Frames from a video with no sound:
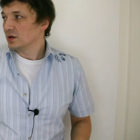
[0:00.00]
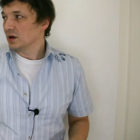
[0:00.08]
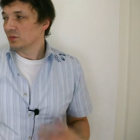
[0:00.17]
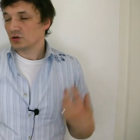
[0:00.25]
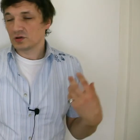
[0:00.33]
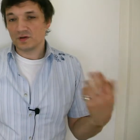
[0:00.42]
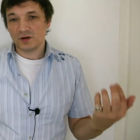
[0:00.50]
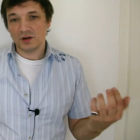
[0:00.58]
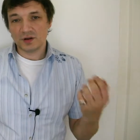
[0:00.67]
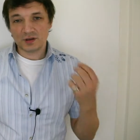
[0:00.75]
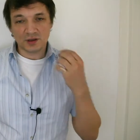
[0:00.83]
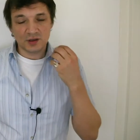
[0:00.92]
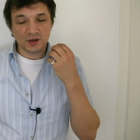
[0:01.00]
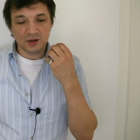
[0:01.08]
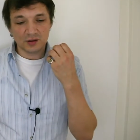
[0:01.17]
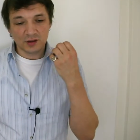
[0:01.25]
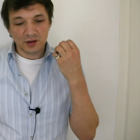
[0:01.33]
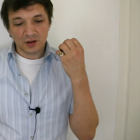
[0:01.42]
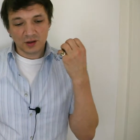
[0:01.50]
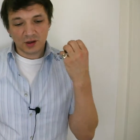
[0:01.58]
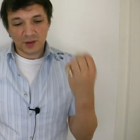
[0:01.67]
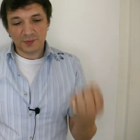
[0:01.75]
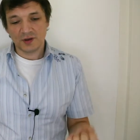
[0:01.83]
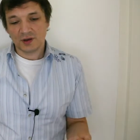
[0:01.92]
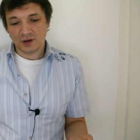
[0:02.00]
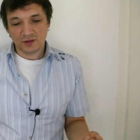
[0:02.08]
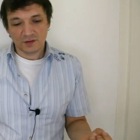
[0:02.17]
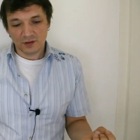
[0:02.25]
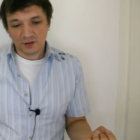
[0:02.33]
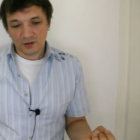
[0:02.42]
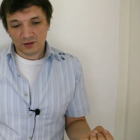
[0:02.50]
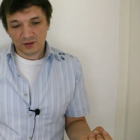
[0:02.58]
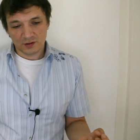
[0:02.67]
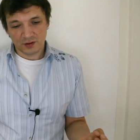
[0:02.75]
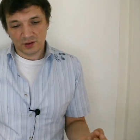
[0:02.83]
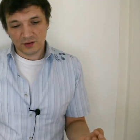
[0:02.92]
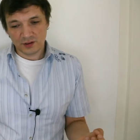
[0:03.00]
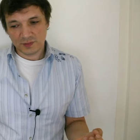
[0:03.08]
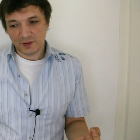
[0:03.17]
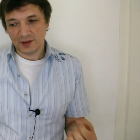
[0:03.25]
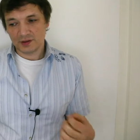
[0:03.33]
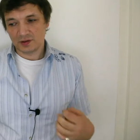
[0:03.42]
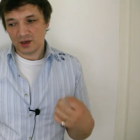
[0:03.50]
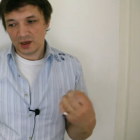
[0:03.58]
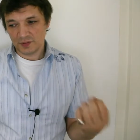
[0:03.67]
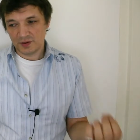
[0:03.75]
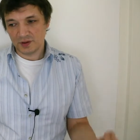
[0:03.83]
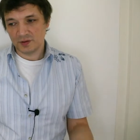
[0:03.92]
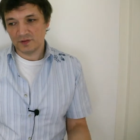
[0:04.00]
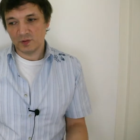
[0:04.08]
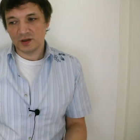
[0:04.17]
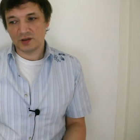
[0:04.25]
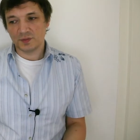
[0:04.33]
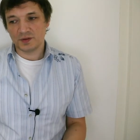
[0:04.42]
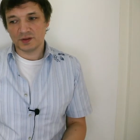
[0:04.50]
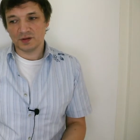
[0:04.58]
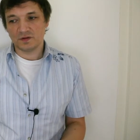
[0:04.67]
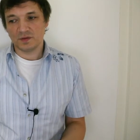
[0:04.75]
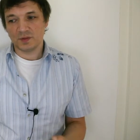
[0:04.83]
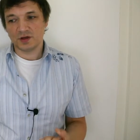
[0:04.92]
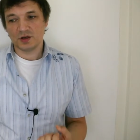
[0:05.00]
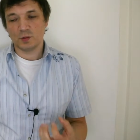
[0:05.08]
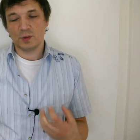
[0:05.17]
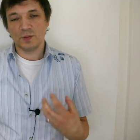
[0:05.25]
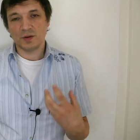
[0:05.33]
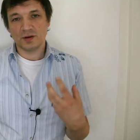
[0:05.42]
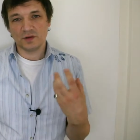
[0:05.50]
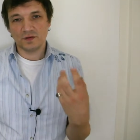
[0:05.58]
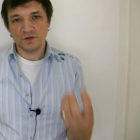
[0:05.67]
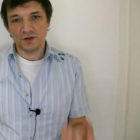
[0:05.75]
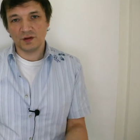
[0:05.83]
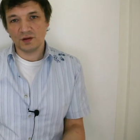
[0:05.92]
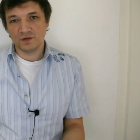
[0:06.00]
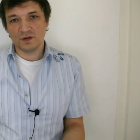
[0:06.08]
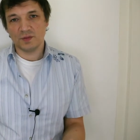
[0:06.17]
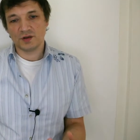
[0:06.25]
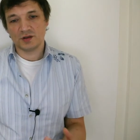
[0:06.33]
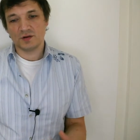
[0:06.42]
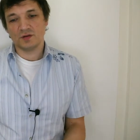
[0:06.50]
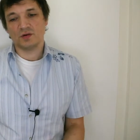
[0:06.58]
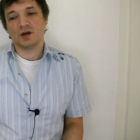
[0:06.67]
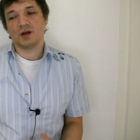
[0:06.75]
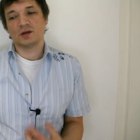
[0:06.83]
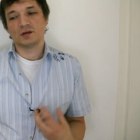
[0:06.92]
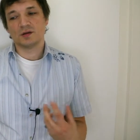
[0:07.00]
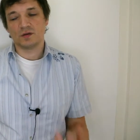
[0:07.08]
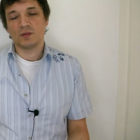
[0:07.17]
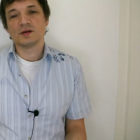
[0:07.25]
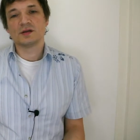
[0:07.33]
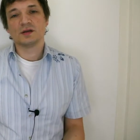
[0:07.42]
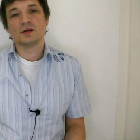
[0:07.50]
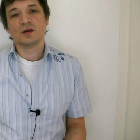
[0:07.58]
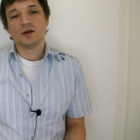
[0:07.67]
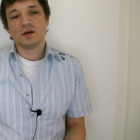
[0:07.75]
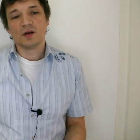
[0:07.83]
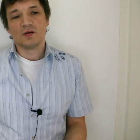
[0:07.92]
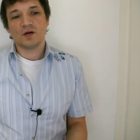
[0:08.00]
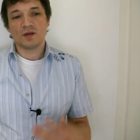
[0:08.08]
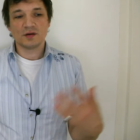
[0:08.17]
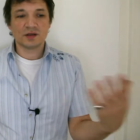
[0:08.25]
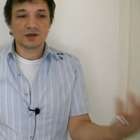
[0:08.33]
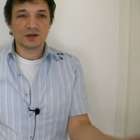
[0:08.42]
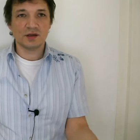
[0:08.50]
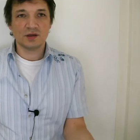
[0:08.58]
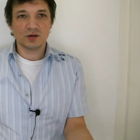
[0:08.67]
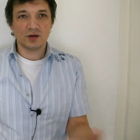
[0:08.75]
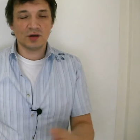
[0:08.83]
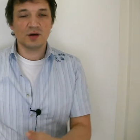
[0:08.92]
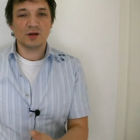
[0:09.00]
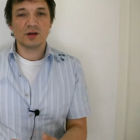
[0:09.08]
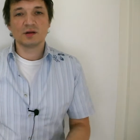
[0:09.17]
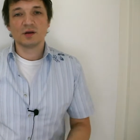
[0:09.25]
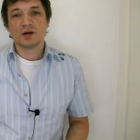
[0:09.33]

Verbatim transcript: I'm also very interested in haptic displays and haptic ways to present information where people can feel information through hand and through body rather than just see it or hear that.